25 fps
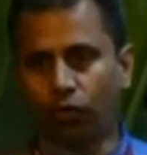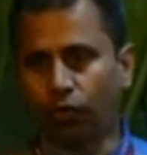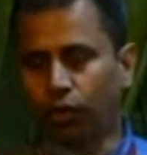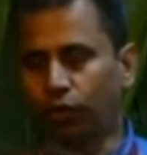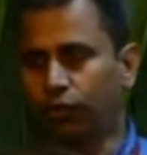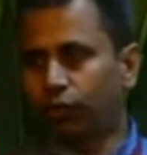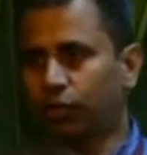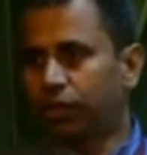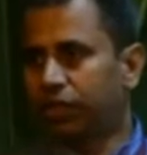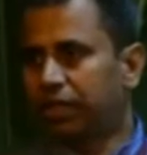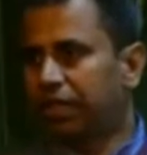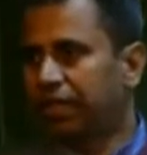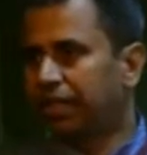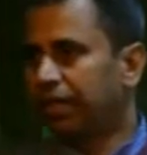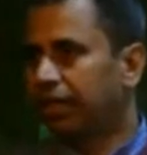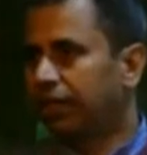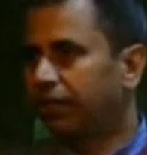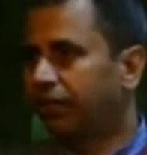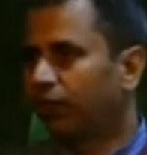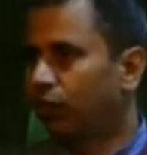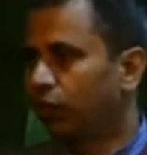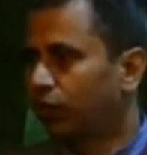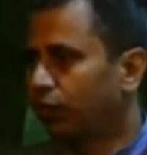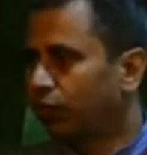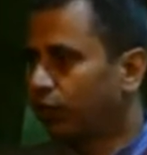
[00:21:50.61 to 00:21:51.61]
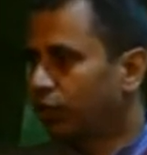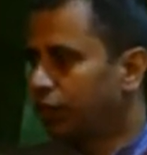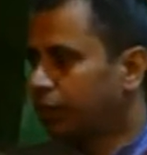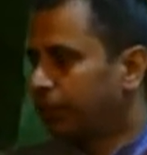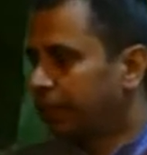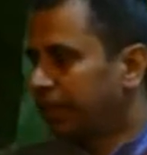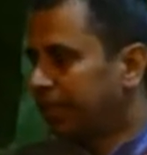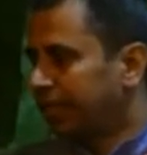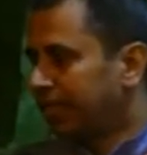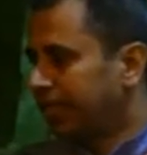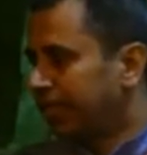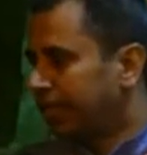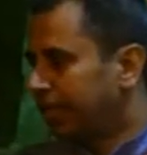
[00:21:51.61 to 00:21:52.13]
what was
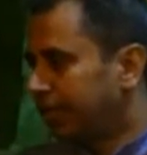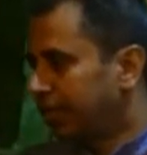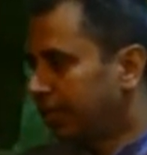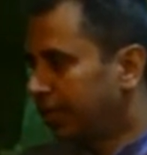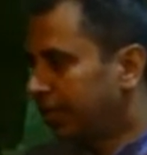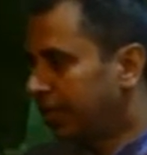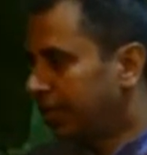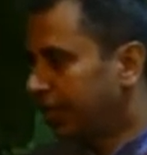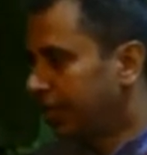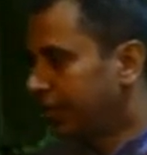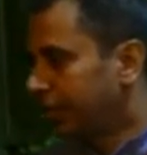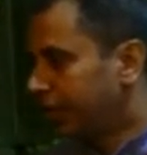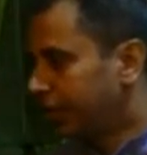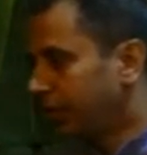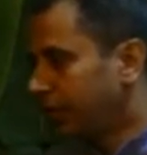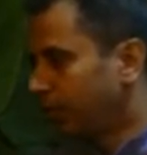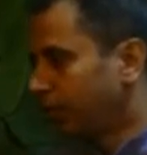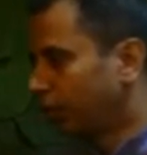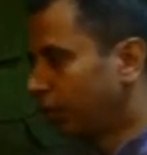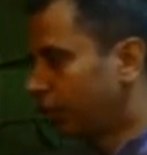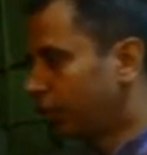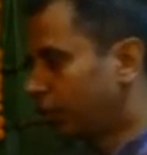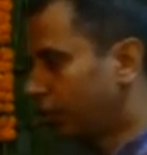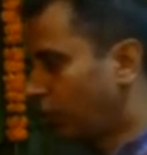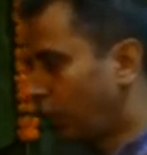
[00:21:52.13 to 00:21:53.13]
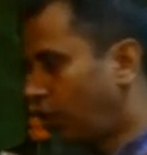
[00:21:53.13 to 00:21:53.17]
present in the history books